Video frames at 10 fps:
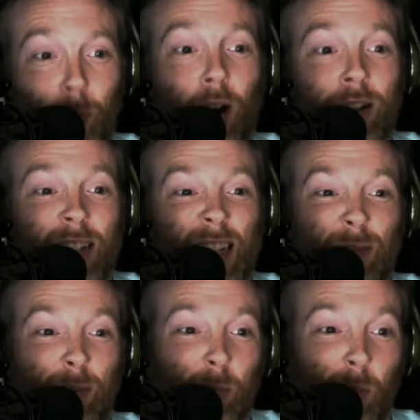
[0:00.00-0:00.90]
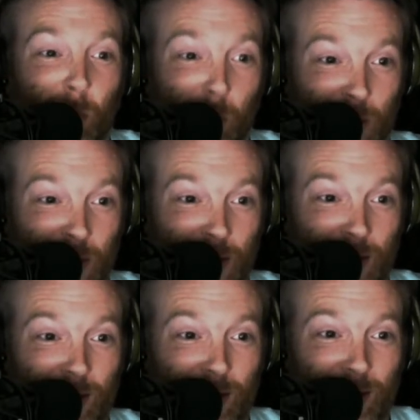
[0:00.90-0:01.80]
We're actually gonna give them more money
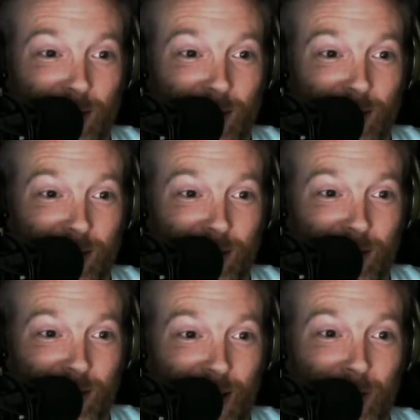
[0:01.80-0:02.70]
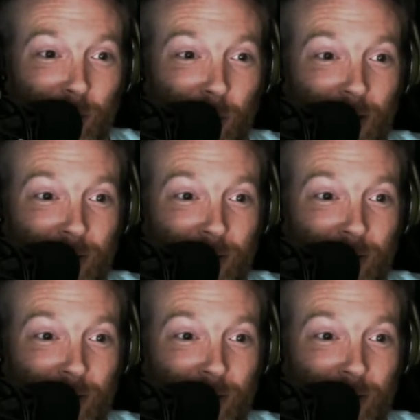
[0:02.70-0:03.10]
as a way of